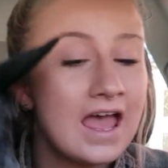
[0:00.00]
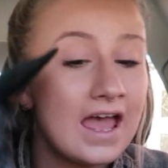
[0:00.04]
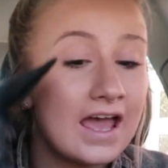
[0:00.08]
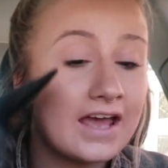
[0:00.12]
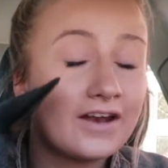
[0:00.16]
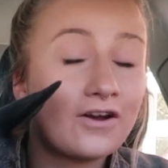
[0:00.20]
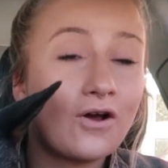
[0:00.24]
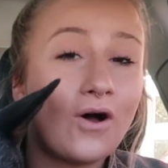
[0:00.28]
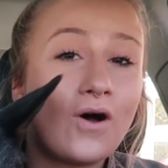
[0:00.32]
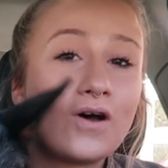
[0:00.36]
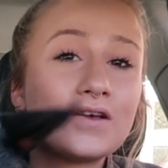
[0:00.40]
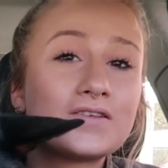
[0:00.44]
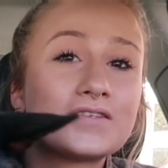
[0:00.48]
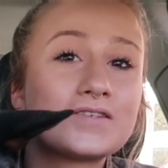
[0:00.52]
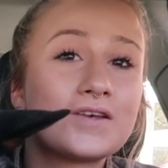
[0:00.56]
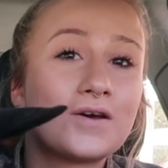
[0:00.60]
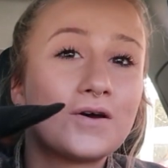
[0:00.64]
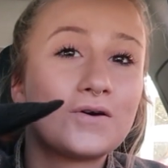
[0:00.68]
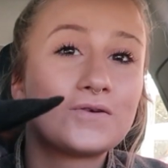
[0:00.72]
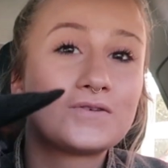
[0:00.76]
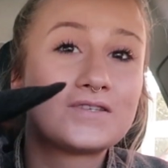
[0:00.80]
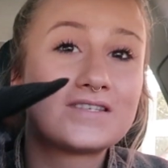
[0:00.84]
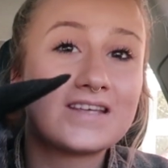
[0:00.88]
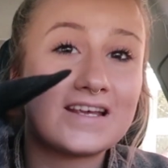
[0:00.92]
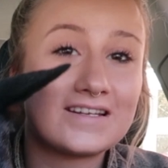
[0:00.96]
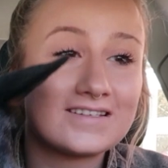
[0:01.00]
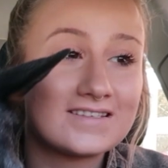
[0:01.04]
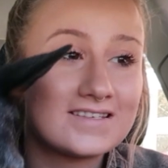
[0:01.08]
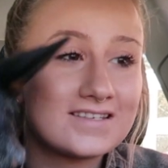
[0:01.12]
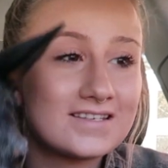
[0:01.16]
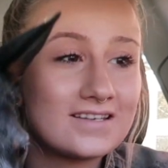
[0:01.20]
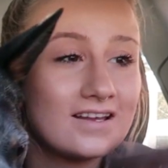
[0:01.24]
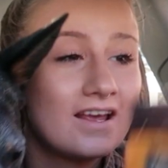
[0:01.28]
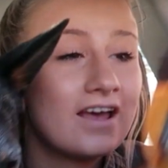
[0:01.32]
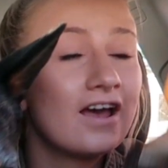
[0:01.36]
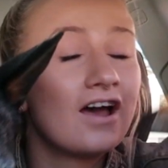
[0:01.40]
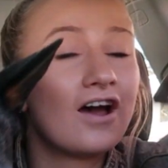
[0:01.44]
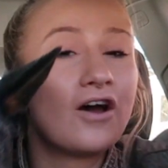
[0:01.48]
And also
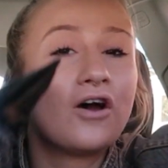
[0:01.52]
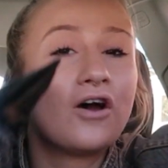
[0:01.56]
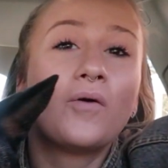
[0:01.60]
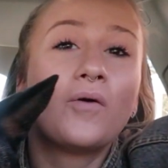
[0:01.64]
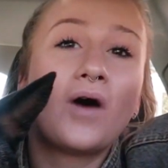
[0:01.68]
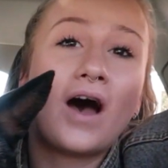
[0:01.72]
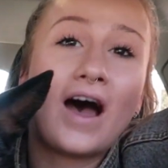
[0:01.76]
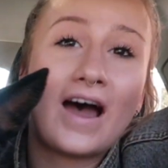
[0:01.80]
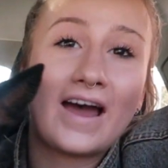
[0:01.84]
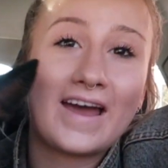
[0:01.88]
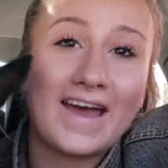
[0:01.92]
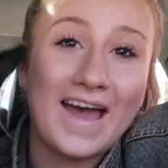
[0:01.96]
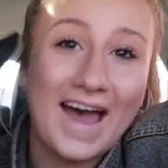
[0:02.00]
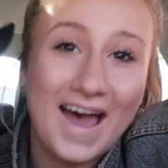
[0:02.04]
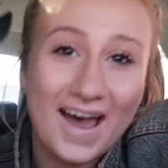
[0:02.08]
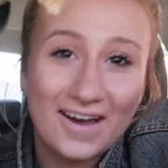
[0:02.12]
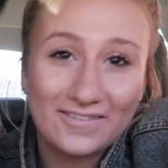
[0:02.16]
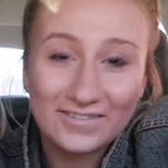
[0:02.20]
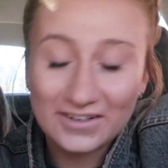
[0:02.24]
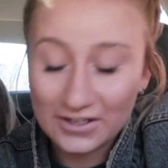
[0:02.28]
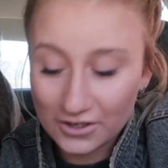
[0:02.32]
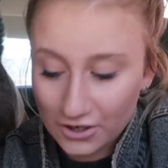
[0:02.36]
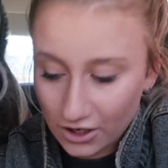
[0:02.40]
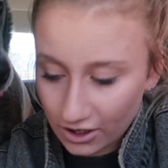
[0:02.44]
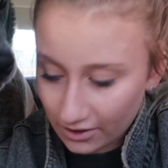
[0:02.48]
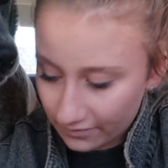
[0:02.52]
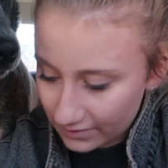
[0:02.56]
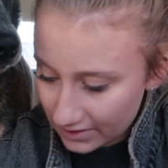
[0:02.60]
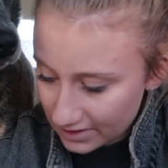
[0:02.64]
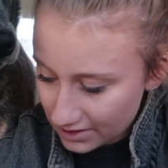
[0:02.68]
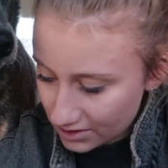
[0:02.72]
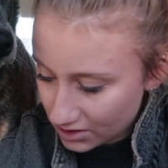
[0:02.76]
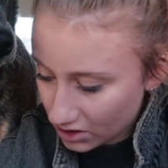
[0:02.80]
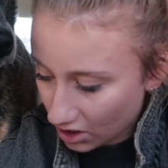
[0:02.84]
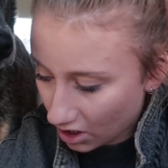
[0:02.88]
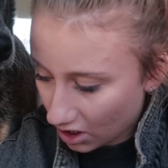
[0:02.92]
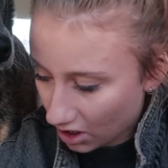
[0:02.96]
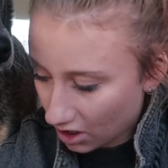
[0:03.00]
since I have a
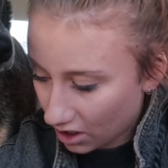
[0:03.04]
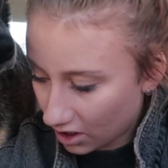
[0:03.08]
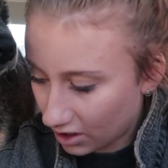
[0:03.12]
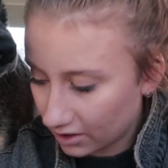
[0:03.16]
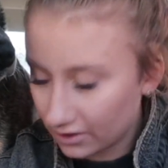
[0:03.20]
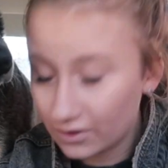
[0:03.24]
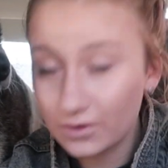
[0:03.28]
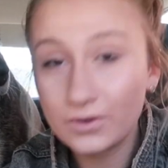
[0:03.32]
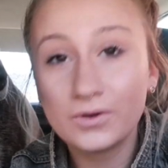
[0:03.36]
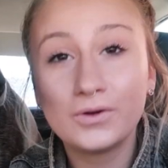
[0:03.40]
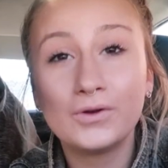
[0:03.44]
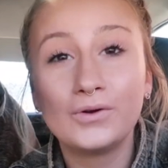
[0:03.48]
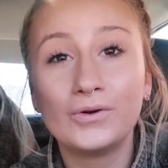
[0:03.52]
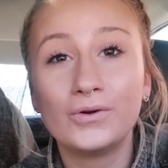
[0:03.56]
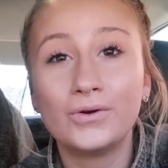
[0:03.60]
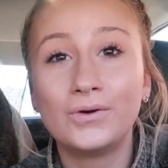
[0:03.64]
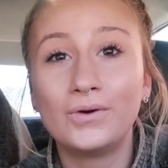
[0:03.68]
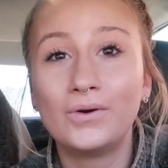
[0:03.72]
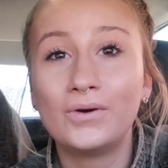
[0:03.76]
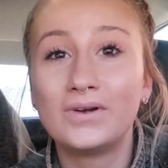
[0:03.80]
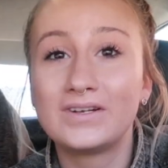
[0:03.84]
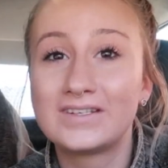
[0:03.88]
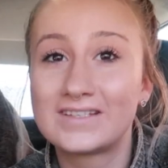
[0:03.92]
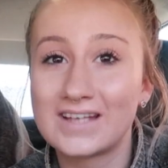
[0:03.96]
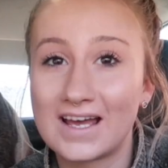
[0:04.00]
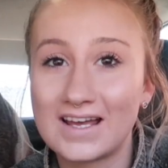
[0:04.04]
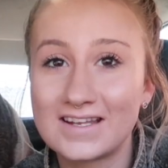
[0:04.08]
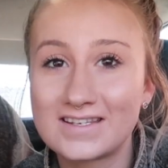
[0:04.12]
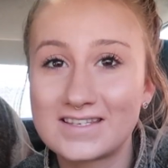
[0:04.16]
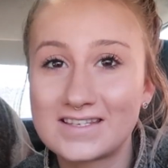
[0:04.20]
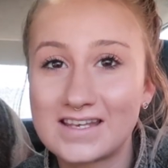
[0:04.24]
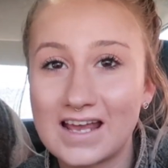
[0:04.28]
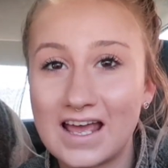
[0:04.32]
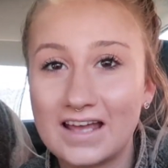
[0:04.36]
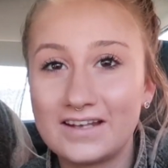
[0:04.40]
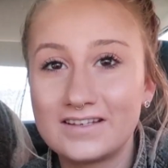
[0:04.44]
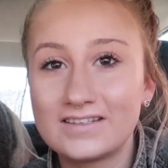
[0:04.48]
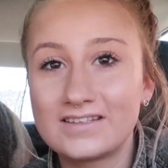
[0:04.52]
nervous dog who does
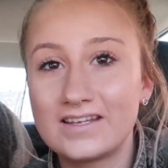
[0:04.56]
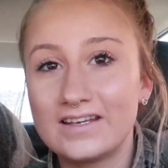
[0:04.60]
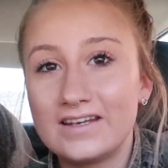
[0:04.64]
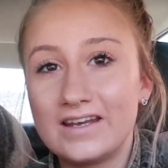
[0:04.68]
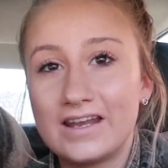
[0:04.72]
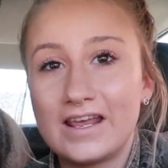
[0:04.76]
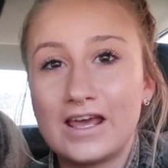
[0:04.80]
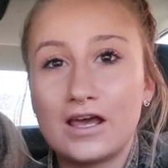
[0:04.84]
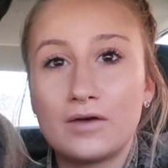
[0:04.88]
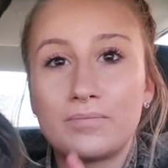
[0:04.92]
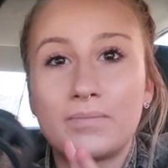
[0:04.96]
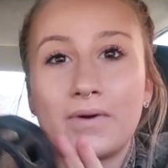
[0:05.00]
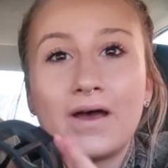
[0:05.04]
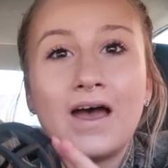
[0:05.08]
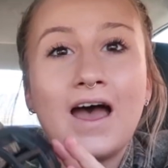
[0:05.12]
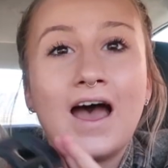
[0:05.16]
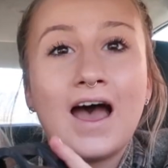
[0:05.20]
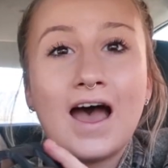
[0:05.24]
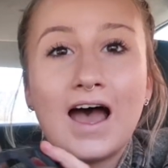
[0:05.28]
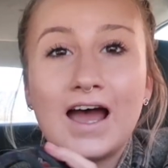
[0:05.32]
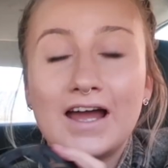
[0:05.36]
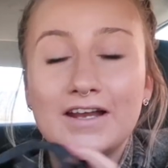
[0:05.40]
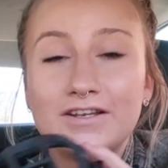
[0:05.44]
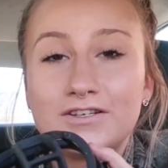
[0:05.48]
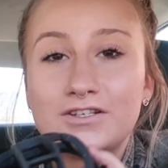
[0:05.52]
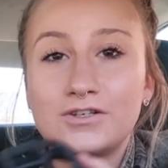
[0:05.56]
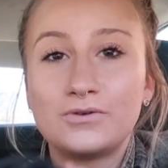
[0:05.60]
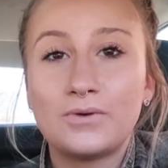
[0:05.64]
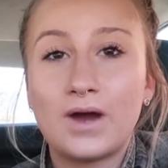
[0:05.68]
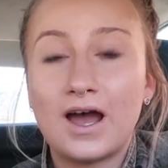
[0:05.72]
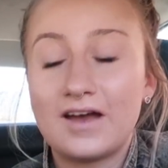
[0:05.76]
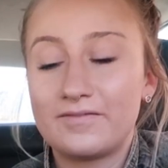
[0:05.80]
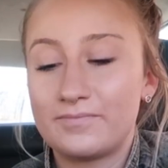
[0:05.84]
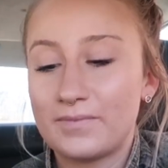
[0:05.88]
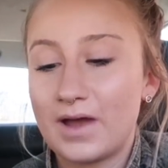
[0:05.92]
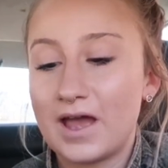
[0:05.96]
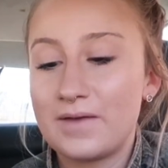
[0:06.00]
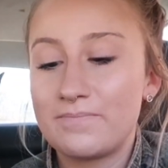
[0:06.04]
tend to nip, I do
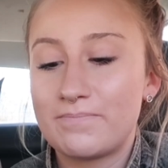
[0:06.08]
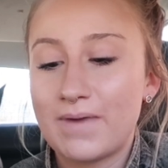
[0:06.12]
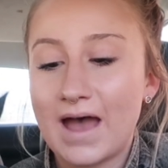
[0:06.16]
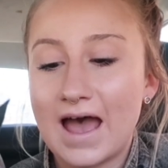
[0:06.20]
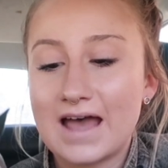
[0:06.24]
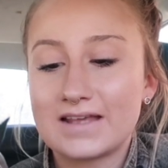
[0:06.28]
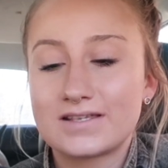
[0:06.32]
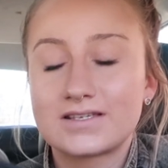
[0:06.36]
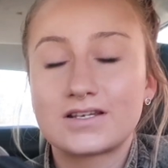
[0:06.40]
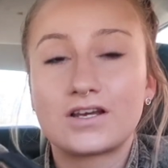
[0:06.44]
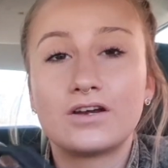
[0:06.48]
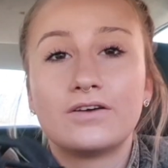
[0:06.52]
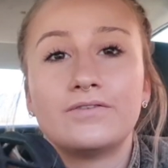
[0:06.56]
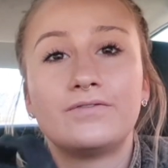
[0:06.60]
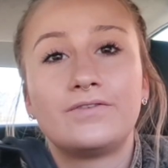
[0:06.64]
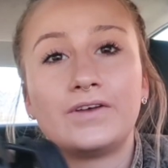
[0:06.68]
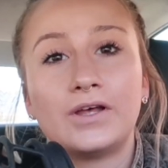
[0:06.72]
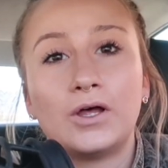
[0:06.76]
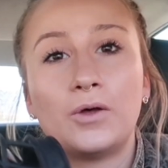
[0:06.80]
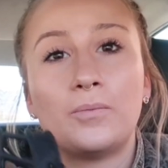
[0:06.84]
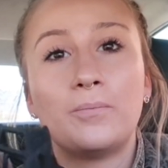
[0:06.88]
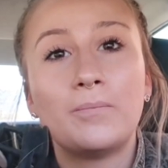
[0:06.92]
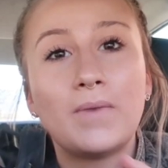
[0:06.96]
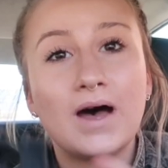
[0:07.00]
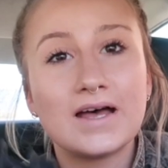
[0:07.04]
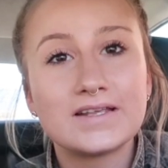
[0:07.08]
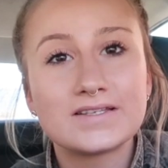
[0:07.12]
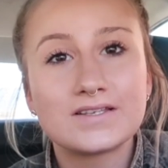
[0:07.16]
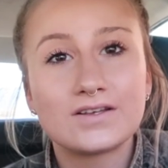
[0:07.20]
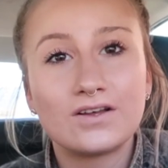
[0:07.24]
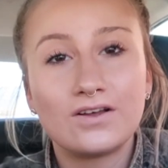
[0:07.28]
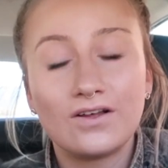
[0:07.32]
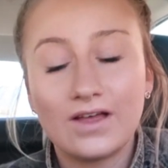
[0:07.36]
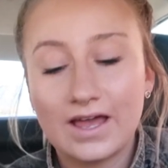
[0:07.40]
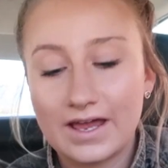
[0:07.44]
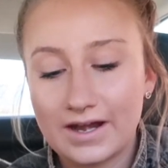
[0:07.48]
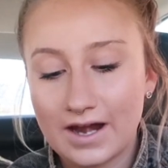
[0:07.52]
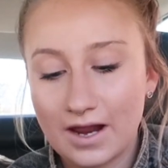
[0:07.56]
have my Baskerville
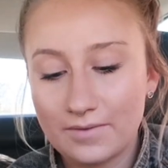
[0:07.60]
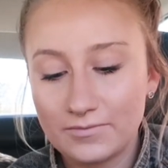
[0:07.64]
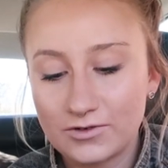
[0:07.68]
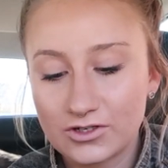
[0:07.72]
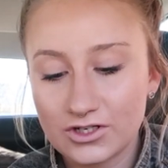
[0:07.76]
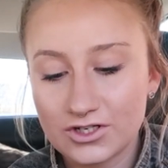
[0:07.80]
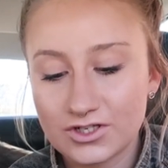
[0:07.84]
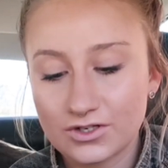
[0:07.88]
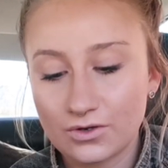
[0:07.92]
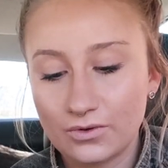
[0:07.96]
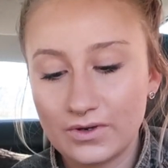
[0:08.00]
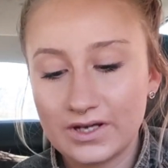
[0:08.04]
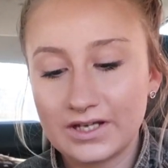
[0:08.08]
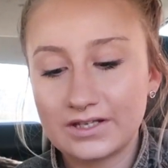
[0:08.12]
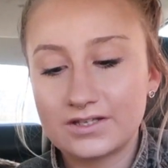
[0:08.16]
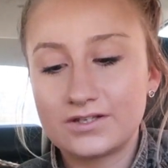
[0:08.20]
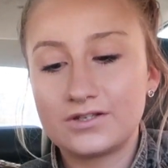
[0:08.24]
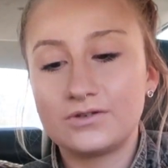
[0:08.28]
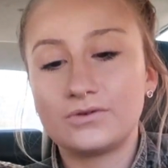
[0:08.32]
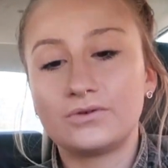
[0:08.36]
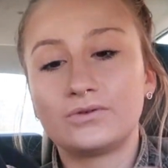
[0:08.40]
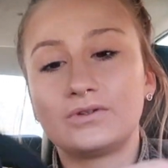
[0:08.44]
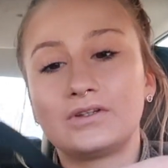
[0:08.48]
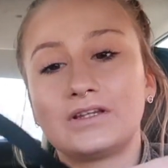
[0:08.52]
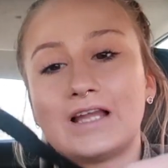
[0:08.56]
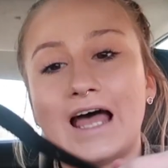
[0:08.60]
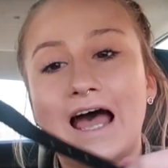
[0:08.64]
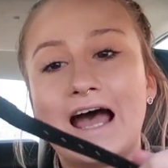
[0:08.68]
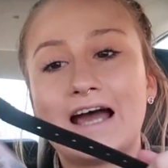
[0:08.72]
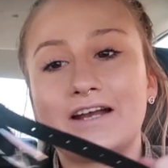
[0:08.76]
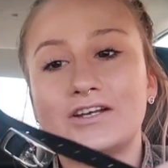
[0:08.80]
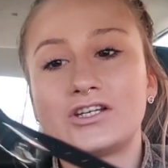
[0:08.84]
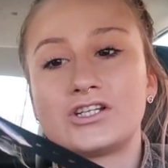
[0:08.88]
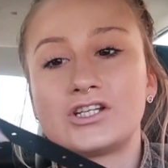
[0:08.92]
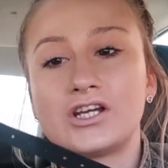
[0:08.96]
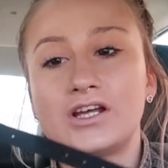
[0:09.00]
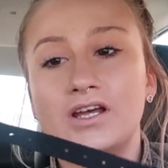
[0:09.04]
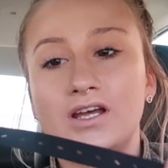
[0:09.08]
muzzle and I'm just going to
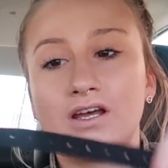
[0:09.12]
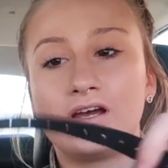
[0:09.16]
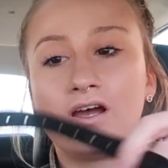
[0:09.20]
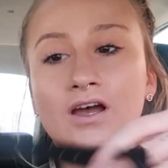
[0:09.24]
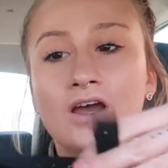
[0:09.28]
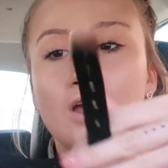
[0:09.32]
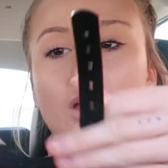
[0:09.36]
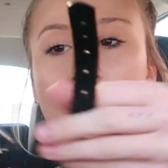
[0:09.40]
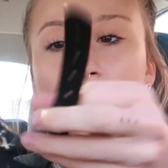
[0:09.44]
latch it